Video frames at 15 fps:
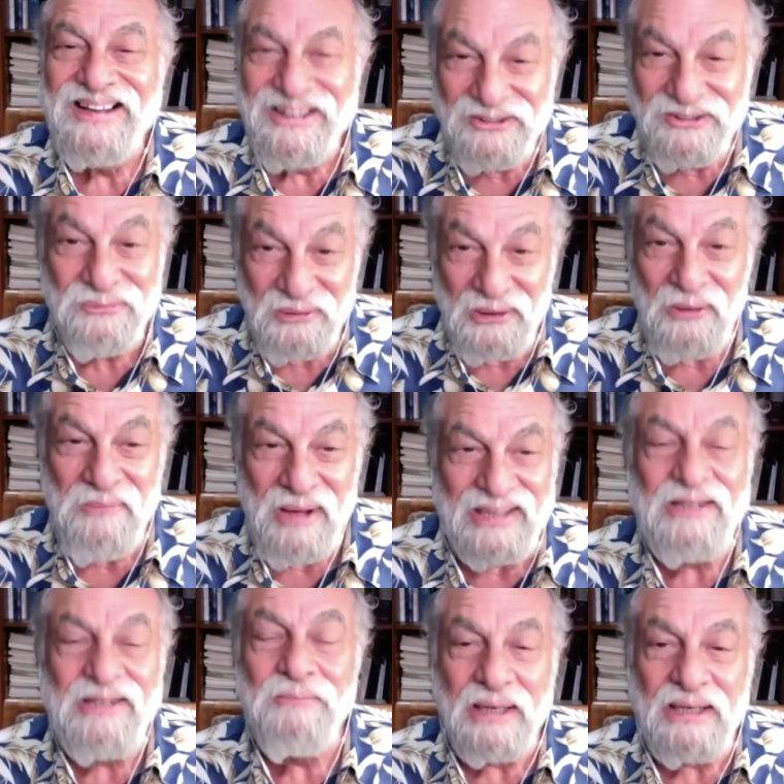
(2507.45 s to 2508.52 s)
It was real
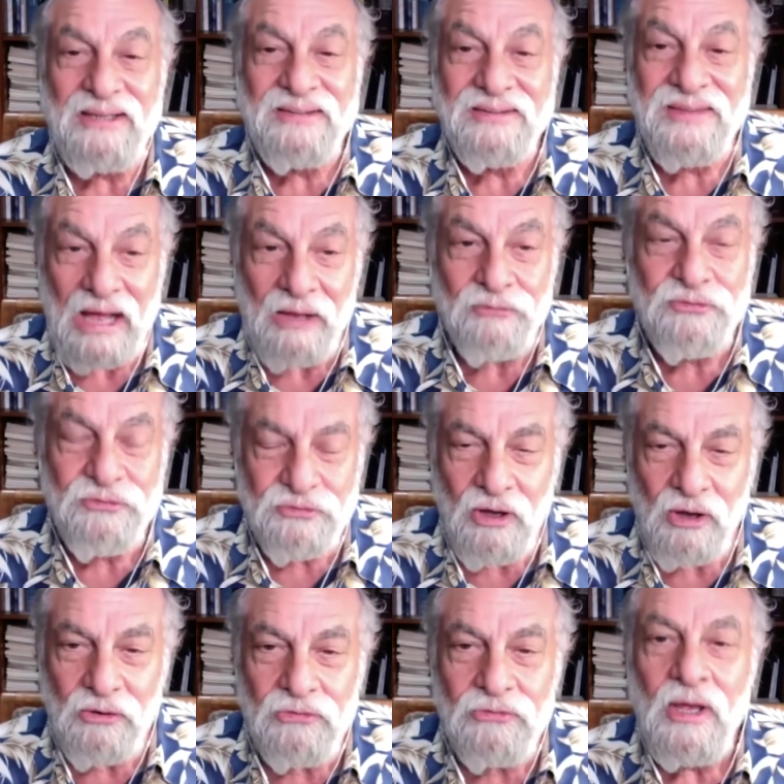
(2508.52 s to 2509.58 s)
money, many thousands of
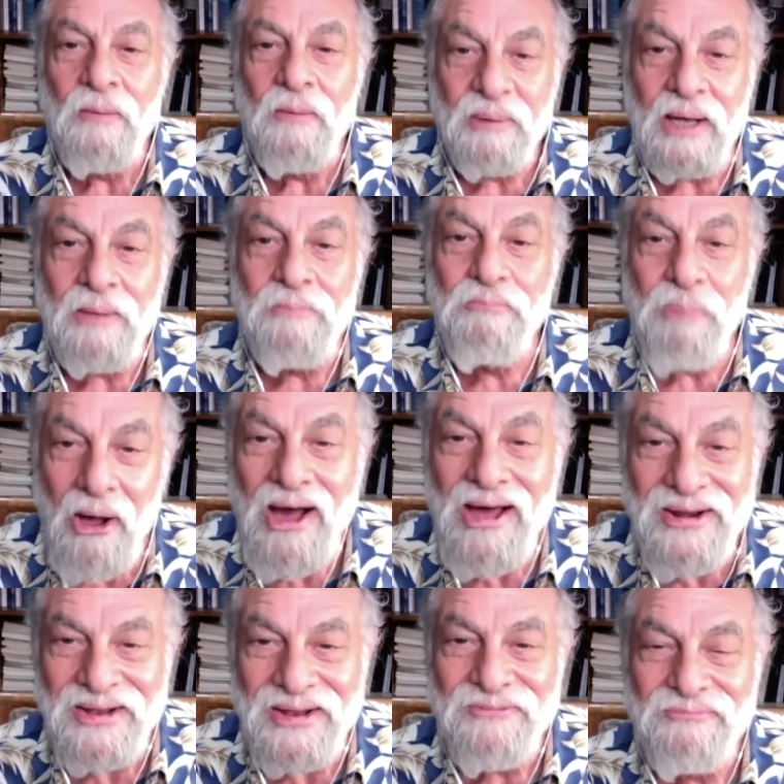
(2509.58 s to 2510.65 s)
dollars. But I
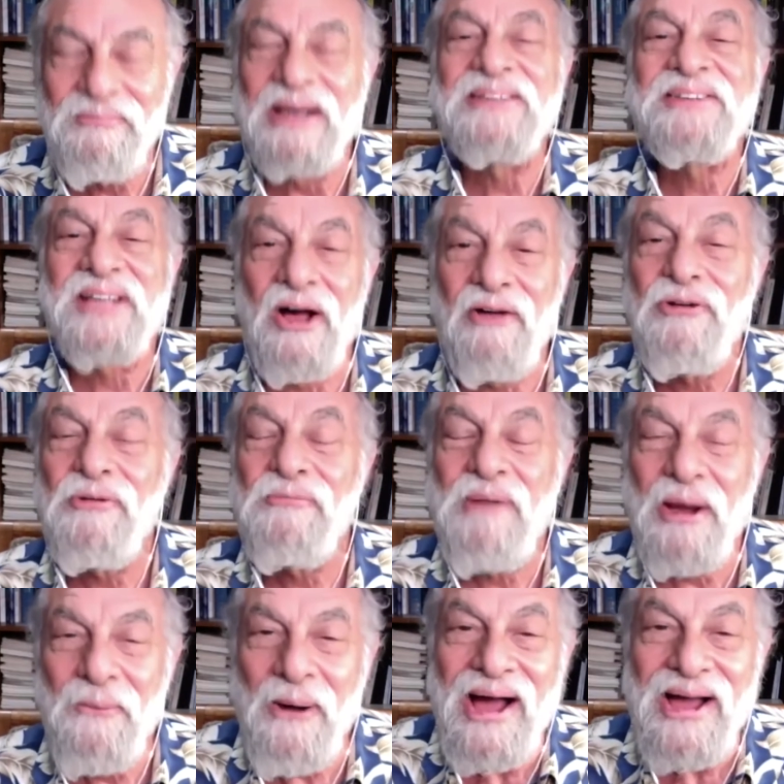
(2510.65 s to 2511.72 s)
bought it, myself and
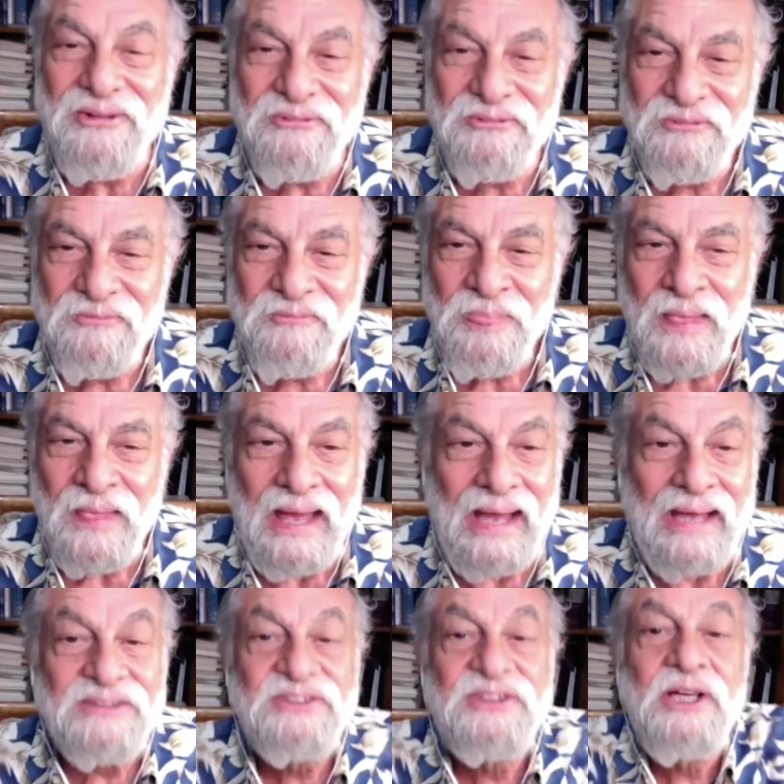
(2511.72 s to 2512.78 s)
my wife,
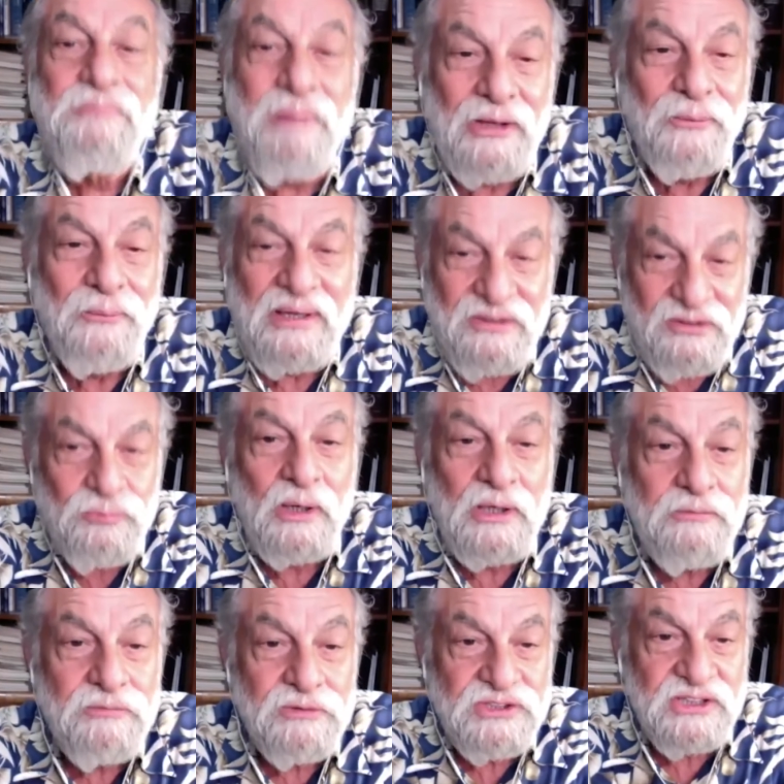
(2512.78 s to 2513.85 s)
as did, by the way, these
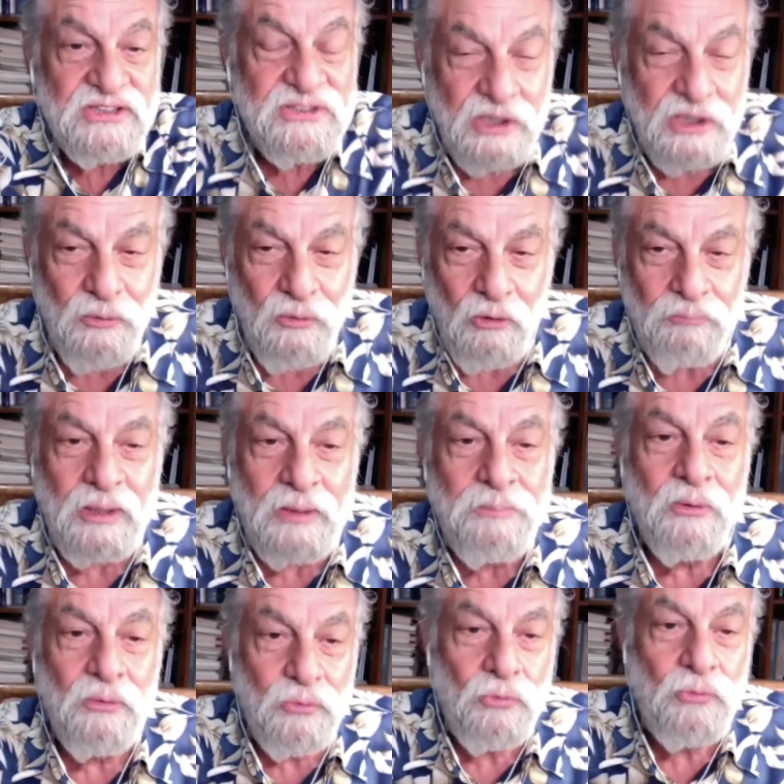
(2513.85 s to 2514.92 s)
wonderful 60-year-old
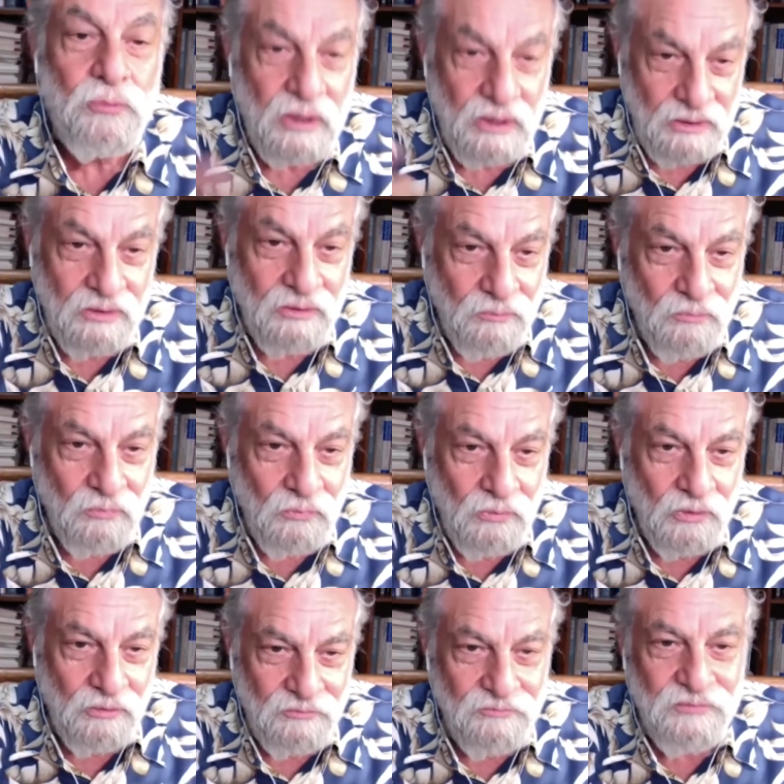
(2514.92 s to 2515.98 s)
people who
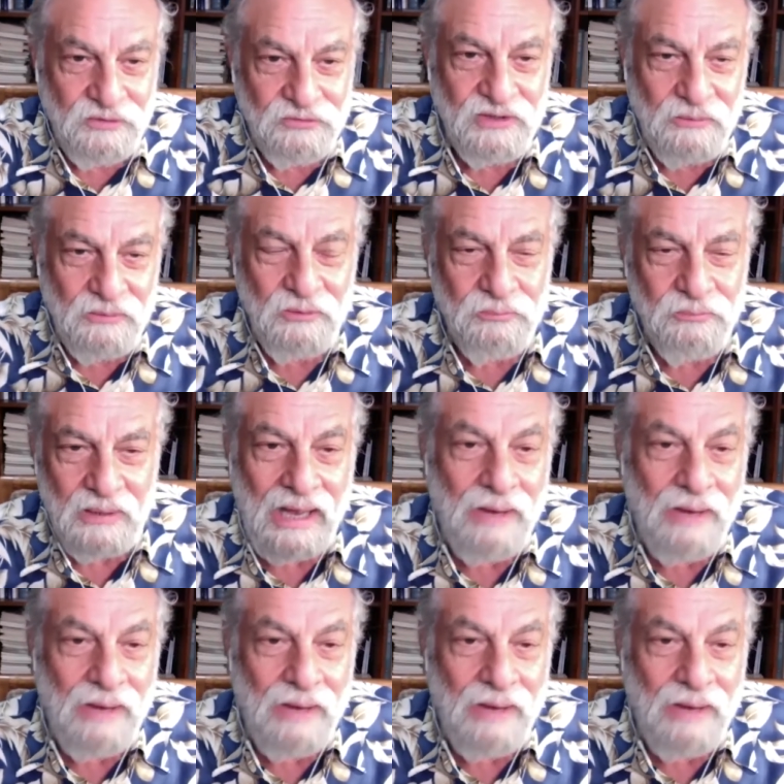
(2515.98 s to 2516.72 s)
were visiting with me.